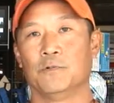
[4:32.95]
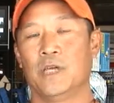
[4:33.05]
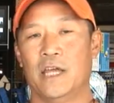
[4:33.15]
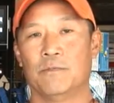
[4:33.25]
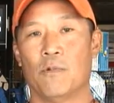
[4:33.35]
We
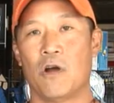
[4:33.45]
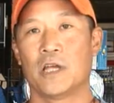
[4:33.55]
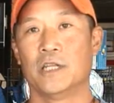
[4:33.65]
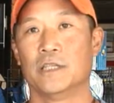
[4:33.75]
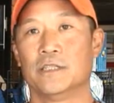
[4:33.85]
hadn't
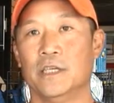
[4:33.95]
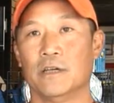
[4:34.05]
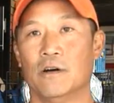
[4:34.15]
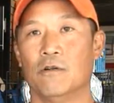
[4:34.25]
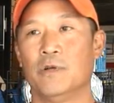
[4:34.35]
marketed this thing
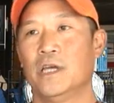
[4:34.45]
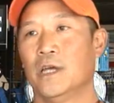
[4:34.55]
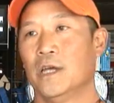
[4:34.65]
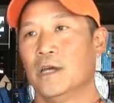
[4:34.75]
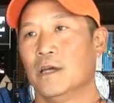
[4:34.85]
at all.
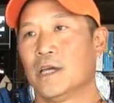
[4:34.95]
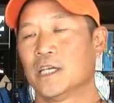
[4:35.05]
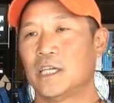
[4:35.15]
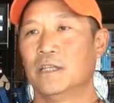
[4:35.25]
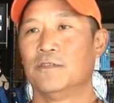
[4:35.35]

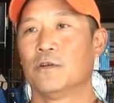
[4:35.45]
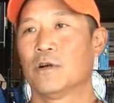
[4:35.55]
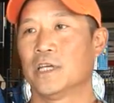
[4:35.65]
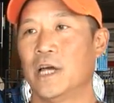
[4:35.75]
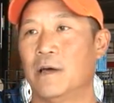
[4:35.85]
Because I live in
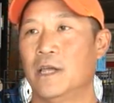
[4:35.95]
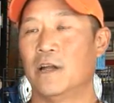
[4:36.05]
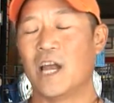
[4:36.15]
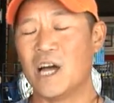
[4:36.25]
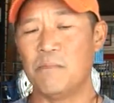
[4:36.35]
Oregon,
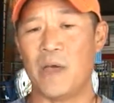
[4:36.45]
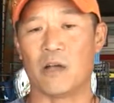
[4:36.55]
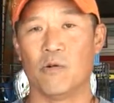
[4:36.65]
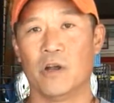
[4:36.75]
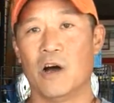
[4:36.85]
I come
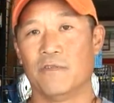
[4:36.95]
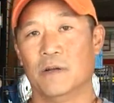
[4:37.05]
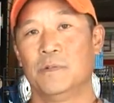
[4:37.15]
back quite often.